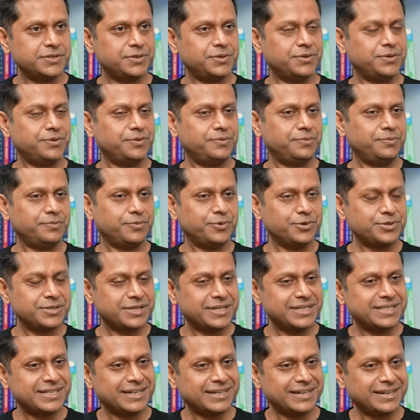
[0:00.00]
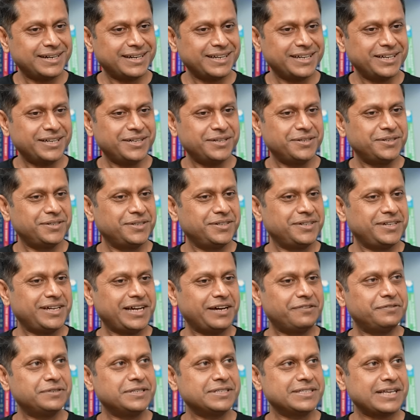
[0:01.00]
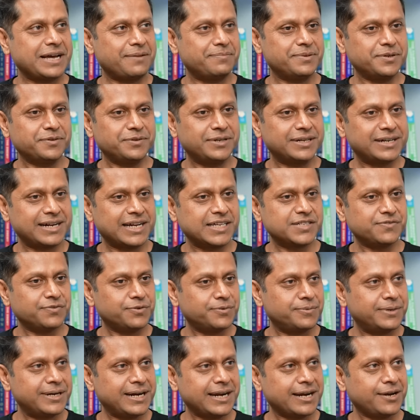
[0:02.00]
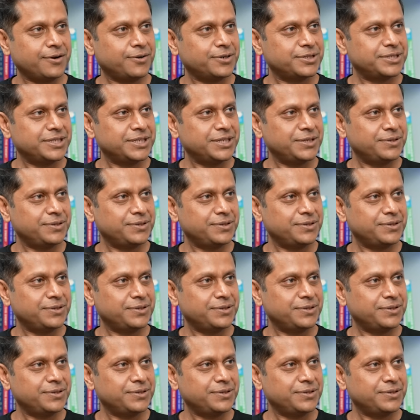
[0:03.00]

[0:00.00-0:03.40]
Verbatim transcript: You know, most recently everything's happening with transformer technology,